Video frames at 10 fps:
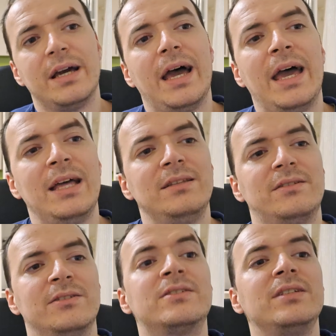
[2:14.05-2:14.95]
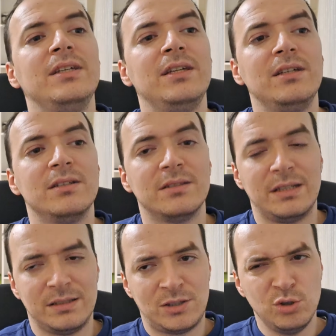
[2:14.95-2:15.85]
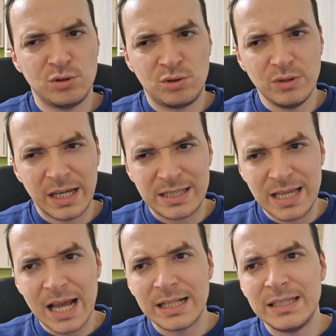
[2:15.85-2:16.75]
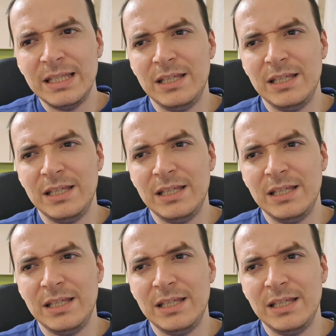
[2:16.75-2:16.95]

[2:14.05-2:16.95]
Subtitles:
and to see to exactly